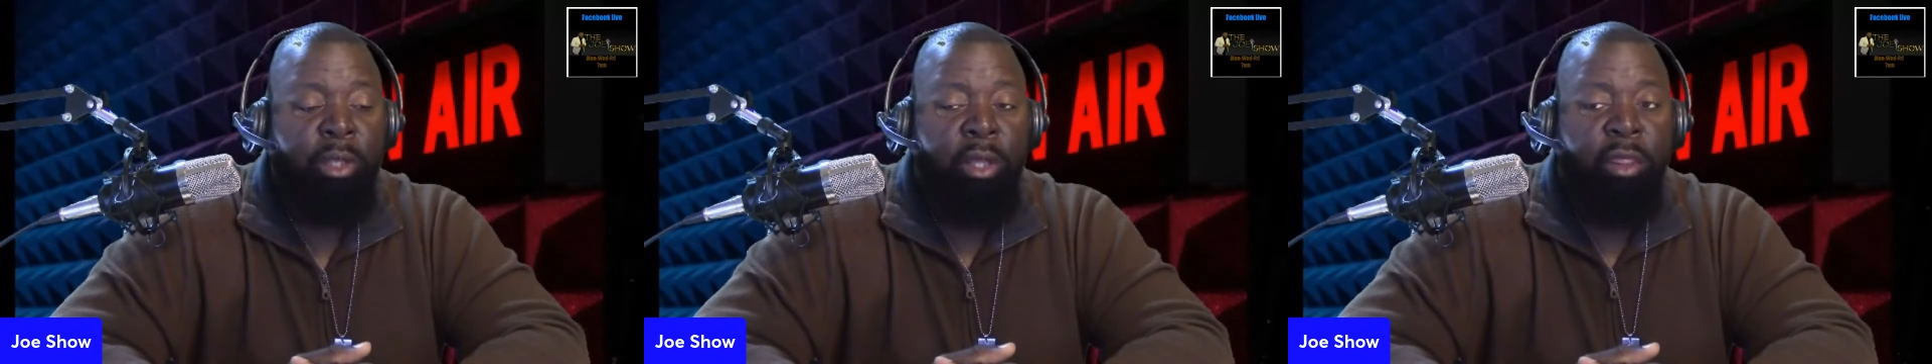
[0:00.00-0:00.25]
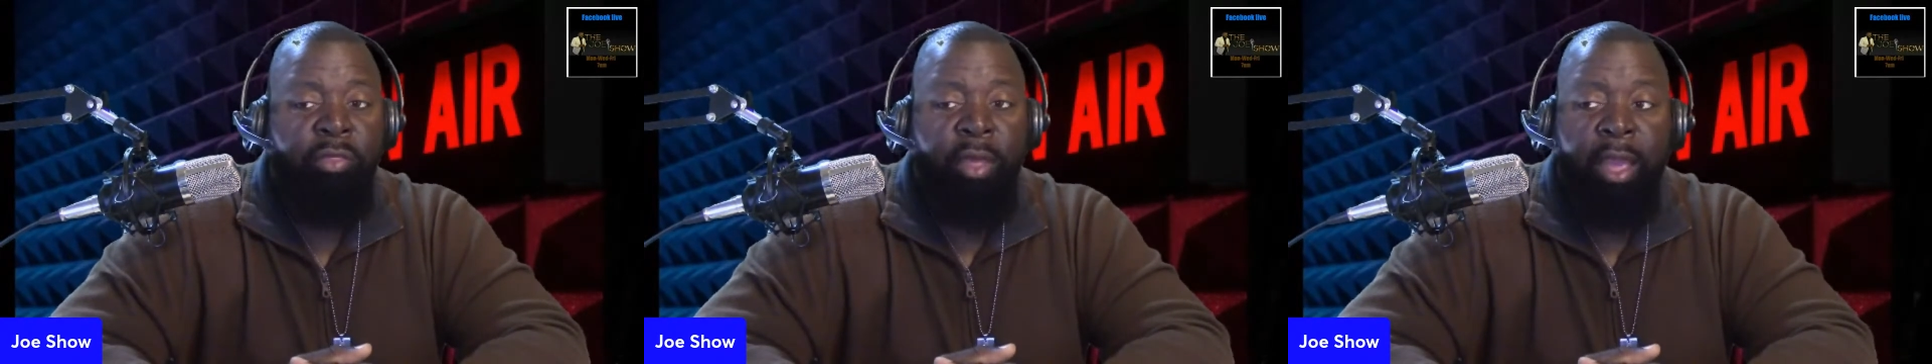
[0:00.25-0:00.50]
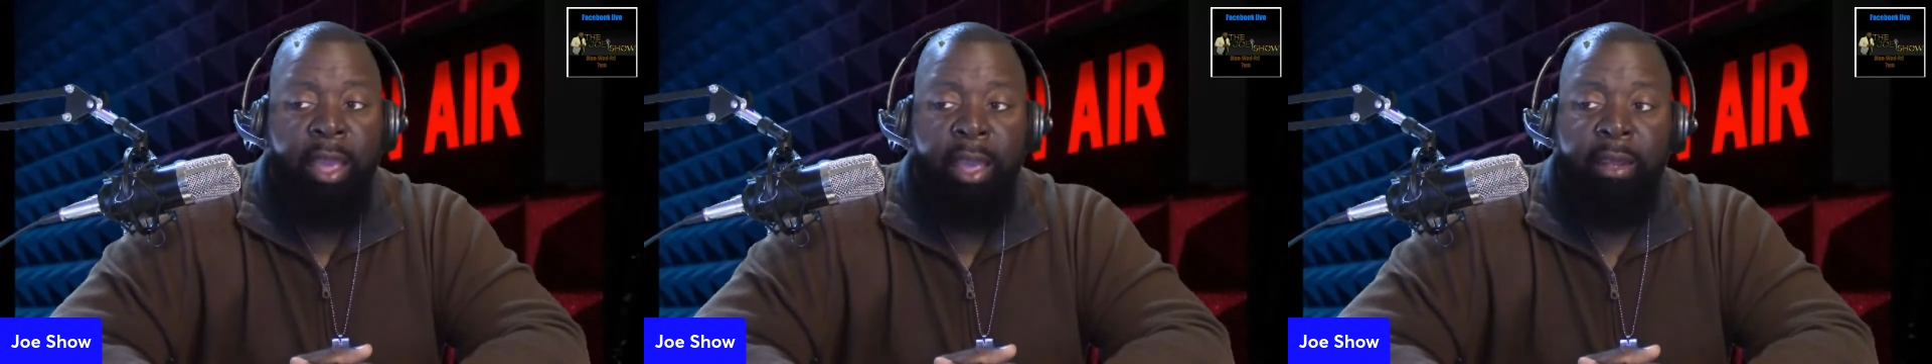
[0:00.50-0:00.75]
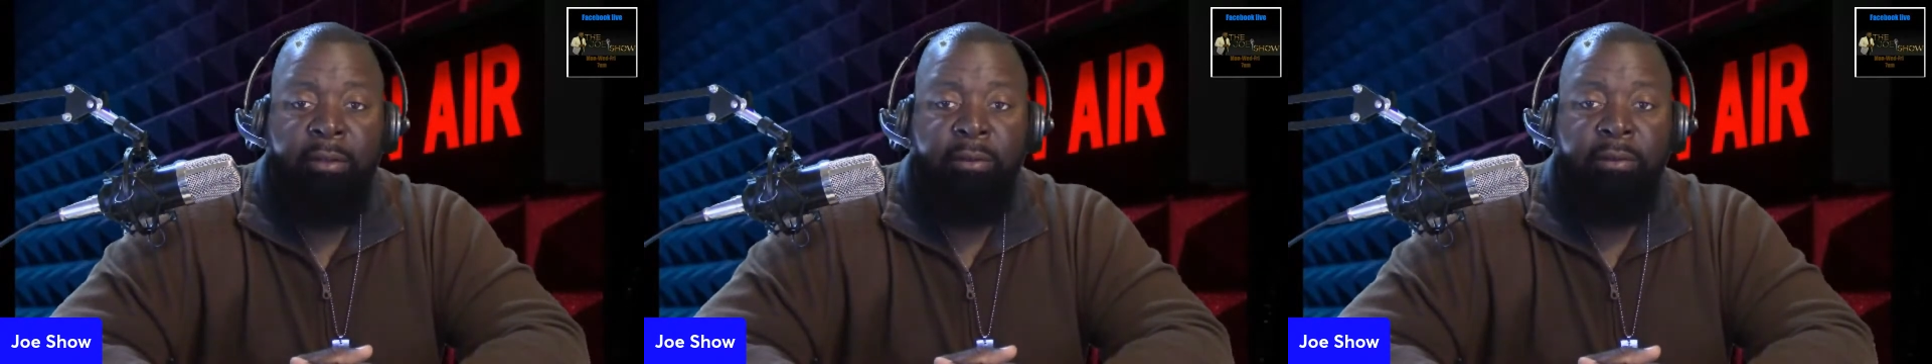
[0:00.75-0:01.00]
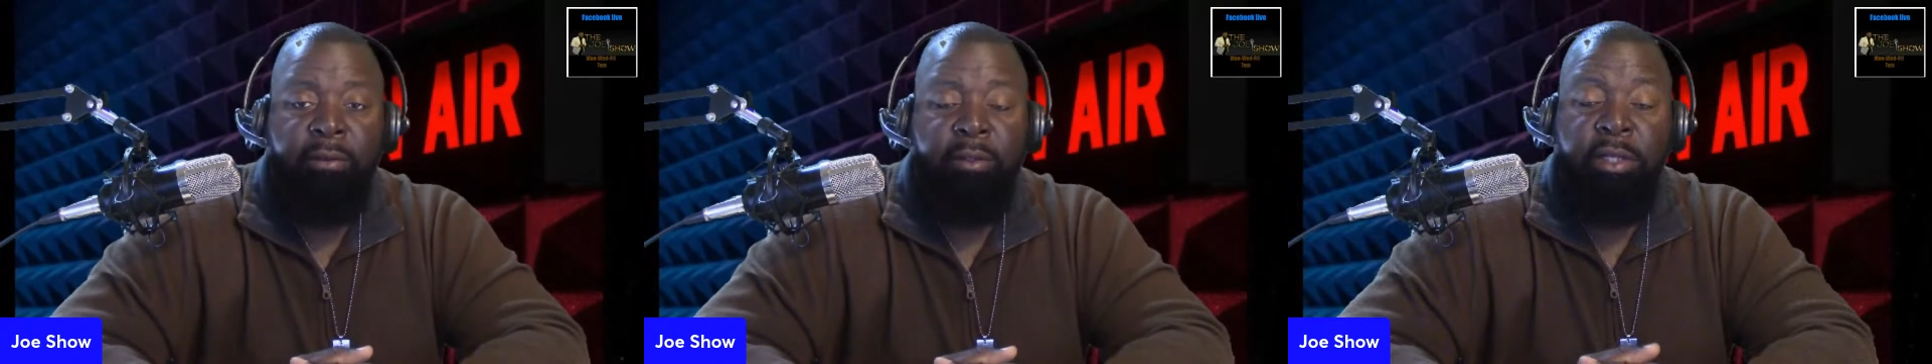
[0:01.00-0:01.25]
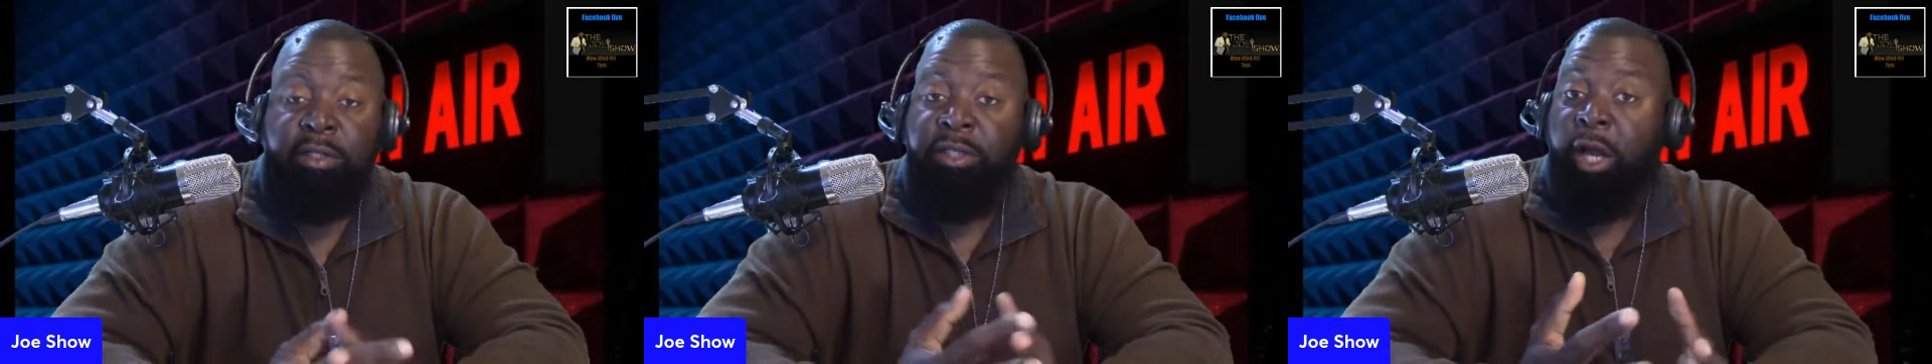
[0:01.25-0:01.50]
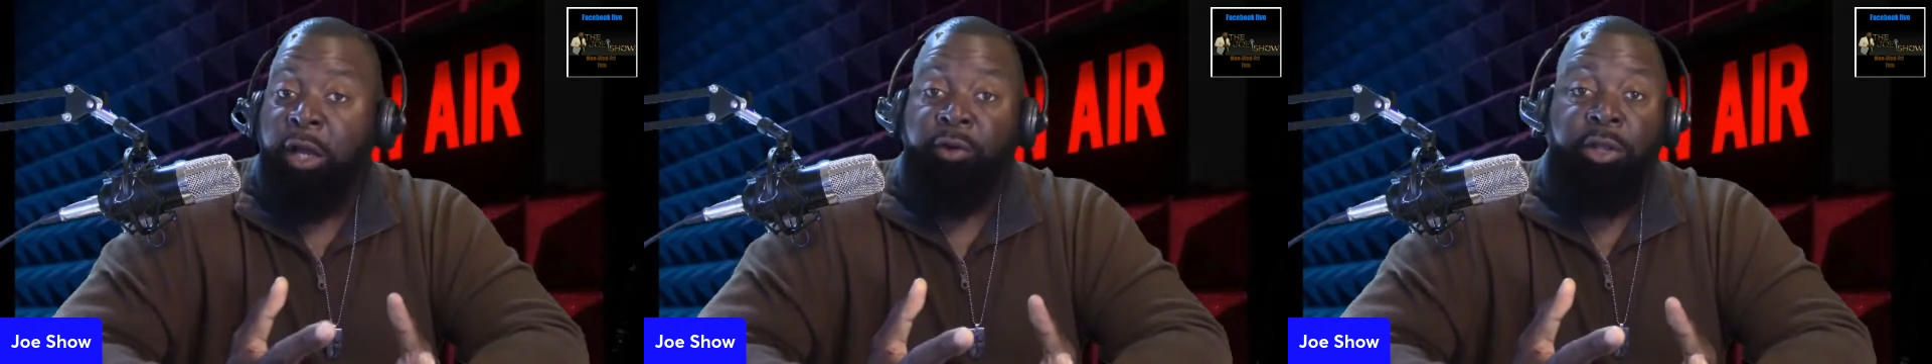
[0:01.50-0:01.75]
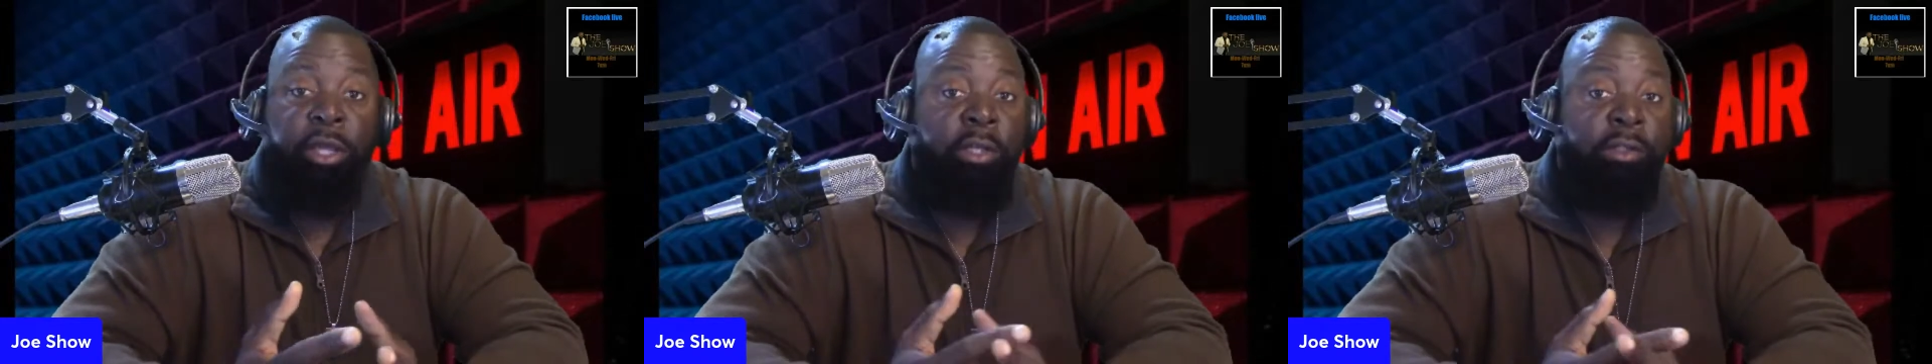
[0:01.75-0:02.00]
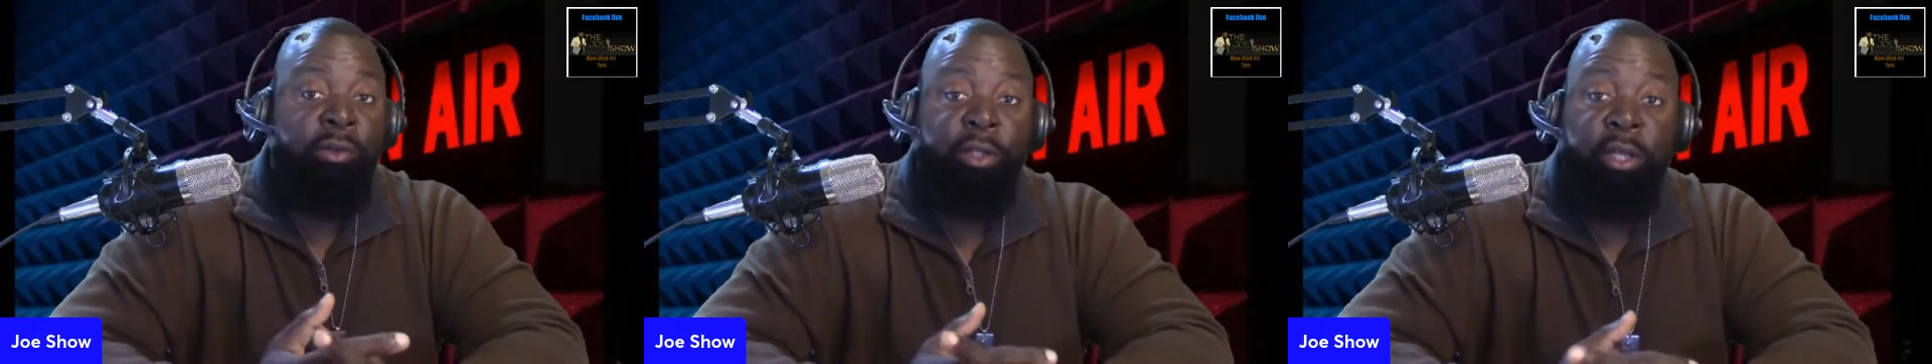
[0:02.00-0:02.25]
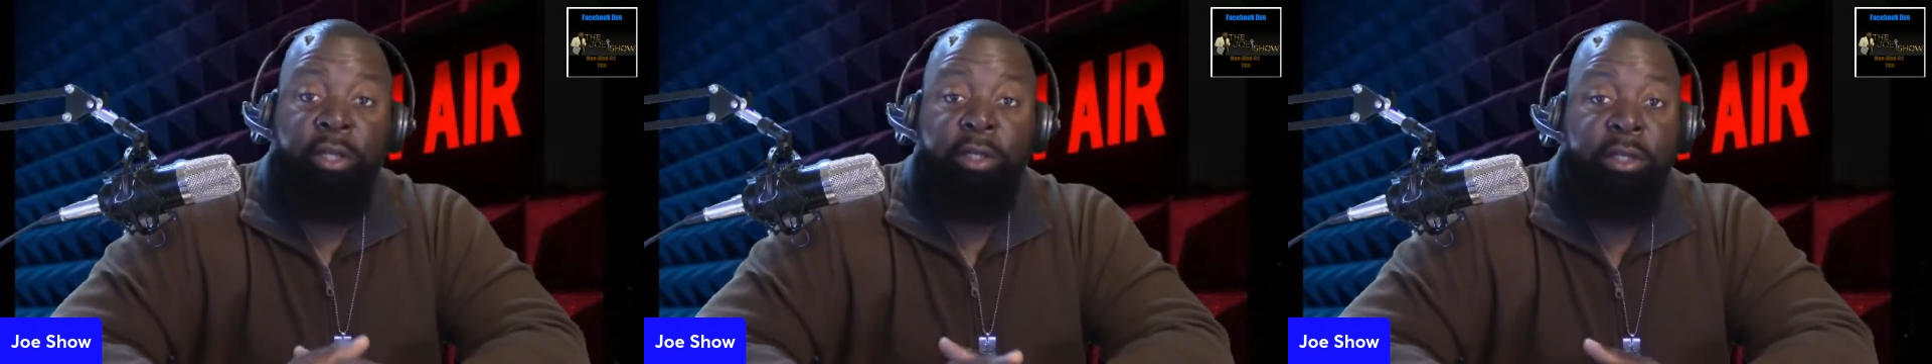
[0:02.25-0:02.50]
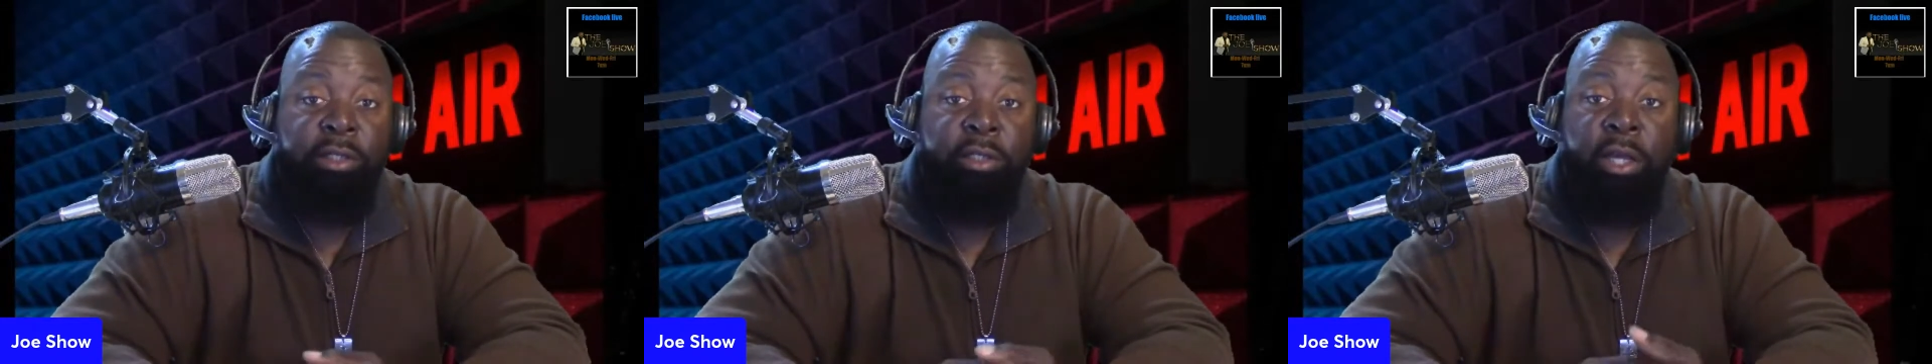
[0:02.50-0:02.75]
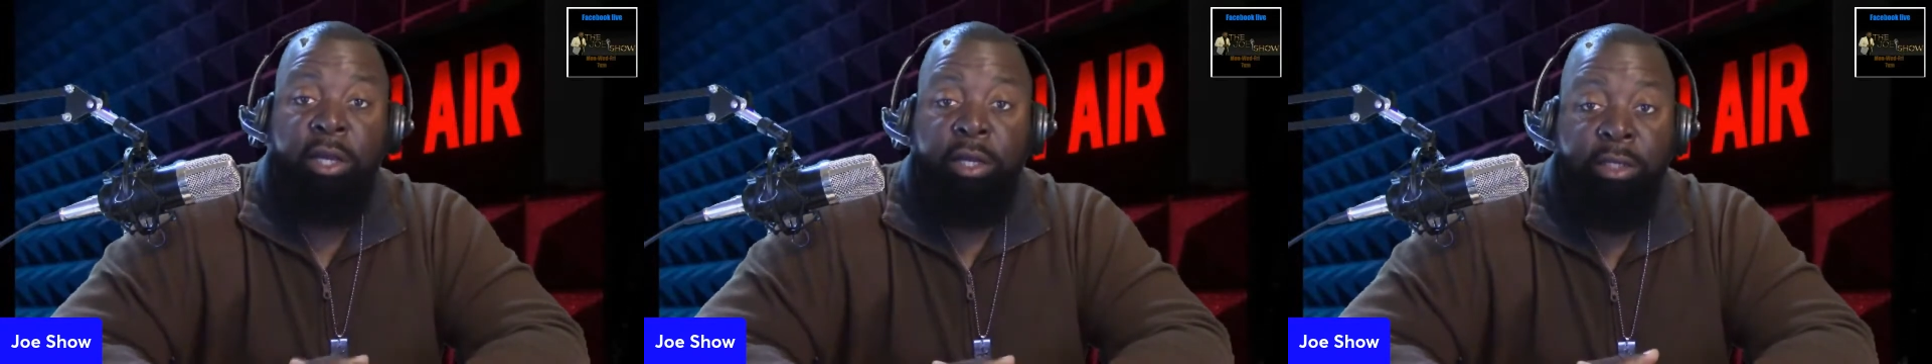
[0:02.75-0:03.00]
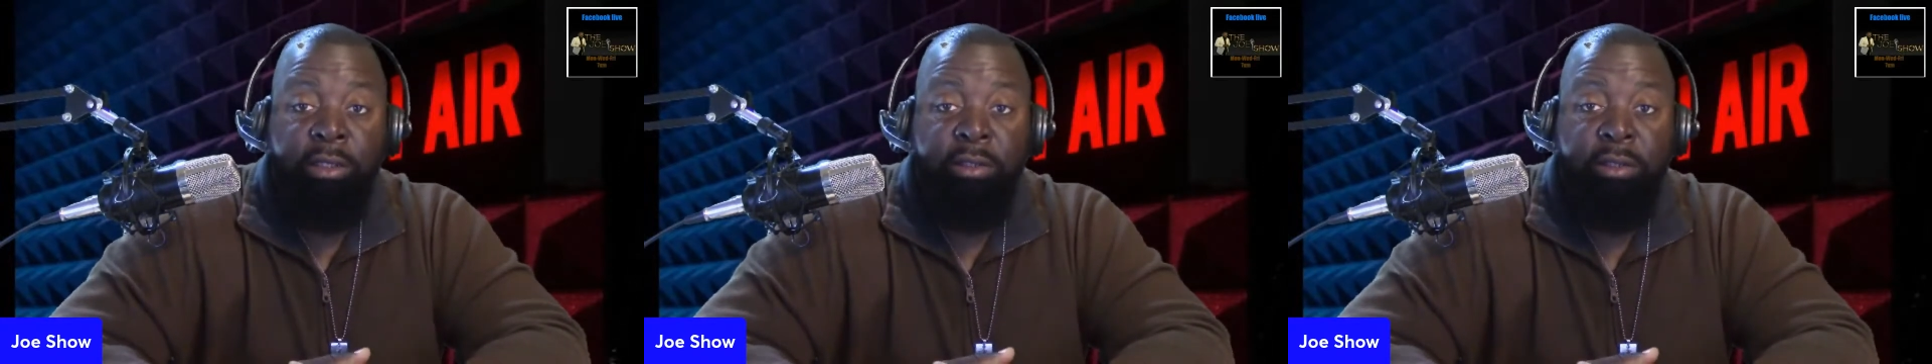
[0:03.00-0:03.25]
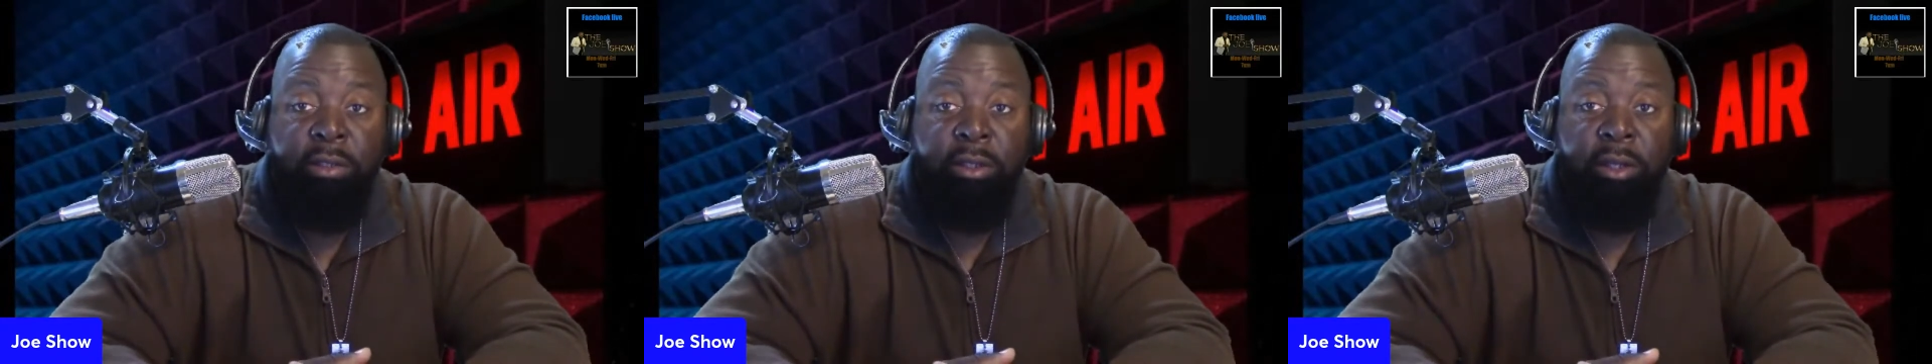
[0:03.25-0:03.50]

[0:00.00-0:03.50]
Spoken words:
that these younger kids are getting these guns.